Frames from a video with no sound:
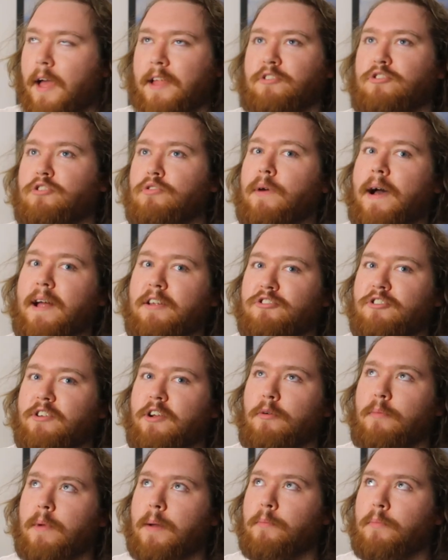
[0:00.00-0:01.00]
I do actually
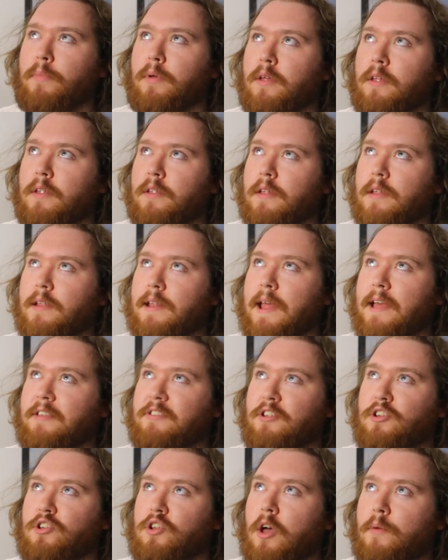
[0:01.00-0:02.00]
remember there's
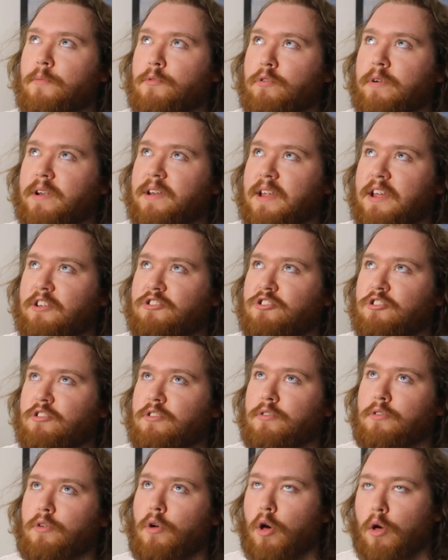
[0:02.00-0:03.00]
another
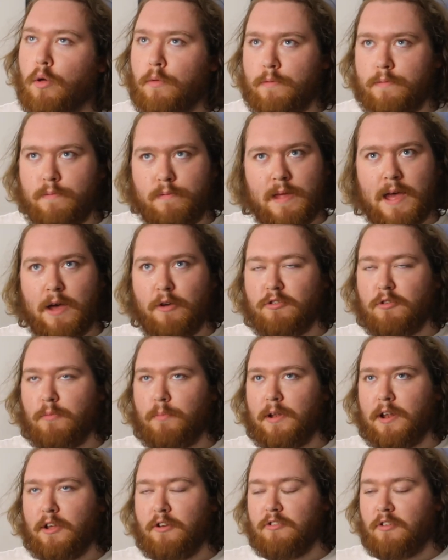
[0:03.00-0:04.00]
edition, not of House of
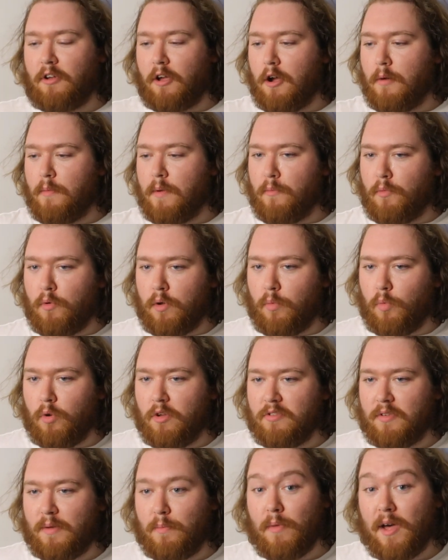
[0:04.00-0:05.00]
Balloons, I can't remember what it
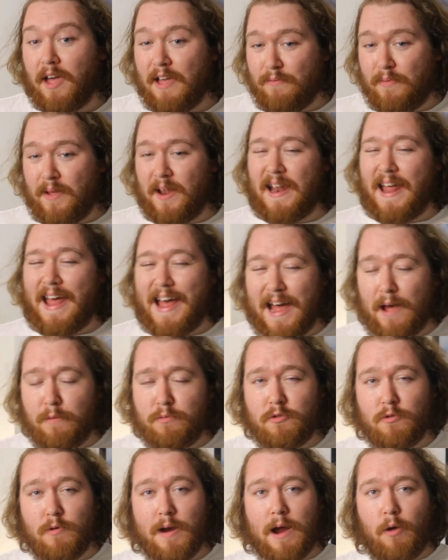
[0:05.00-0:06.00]
was, it might have been
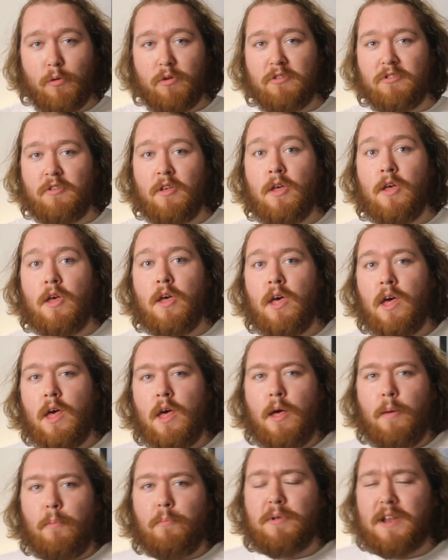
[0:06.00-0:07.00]
After Hours.
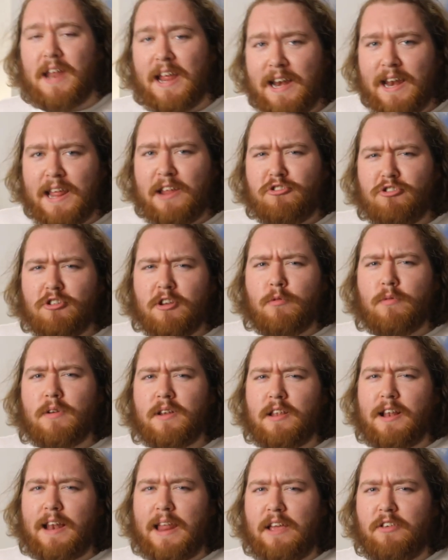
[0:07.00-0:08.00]
But they literally
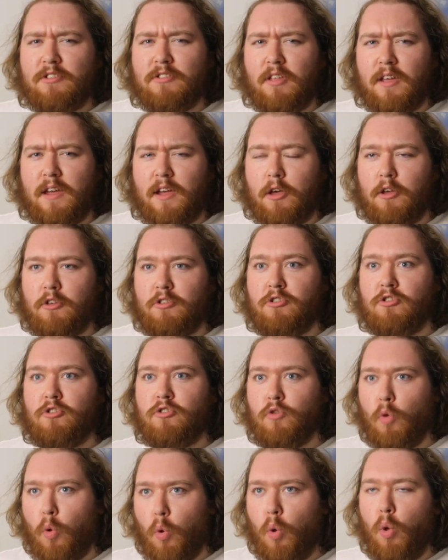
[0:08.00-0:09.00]
released like a
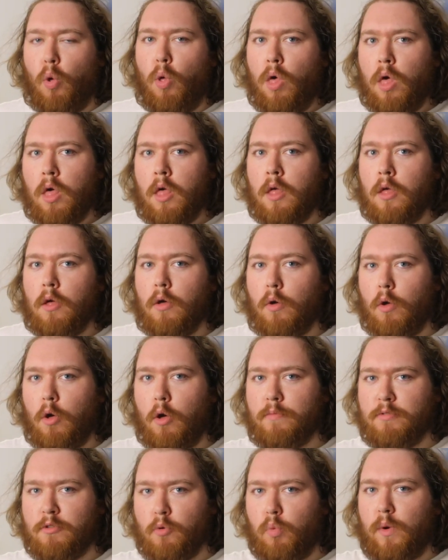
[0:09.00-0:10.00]
saw
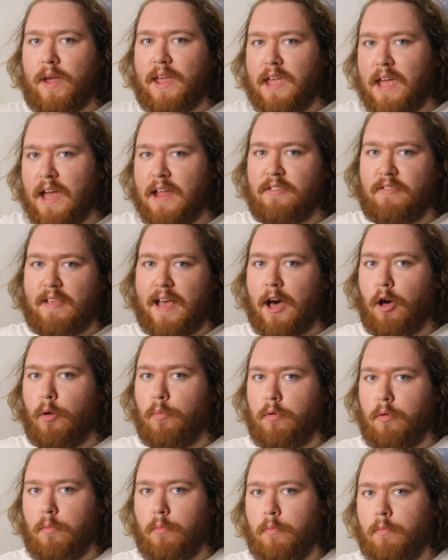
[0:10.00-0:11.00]
of The Weeknd's
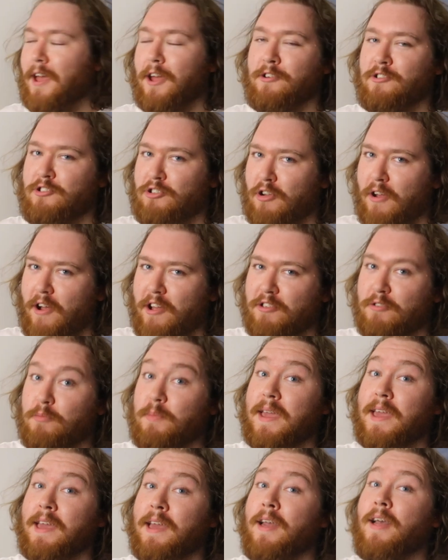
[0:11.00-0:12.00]
album. And trust
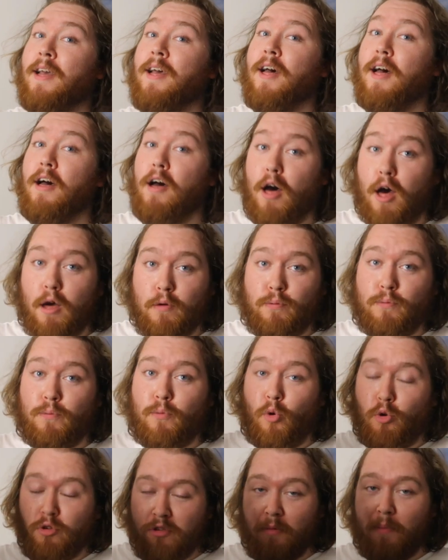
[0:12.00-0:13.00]
me, I
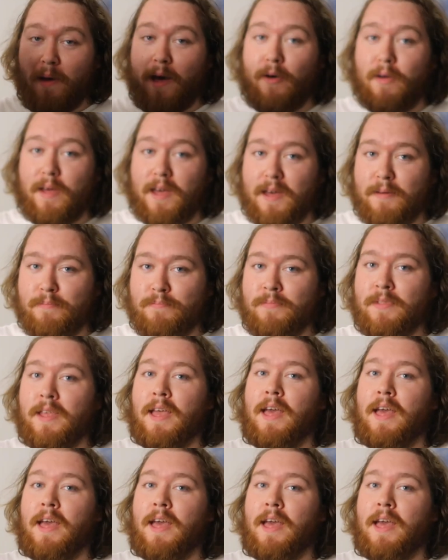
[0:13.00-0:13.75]
thought about it,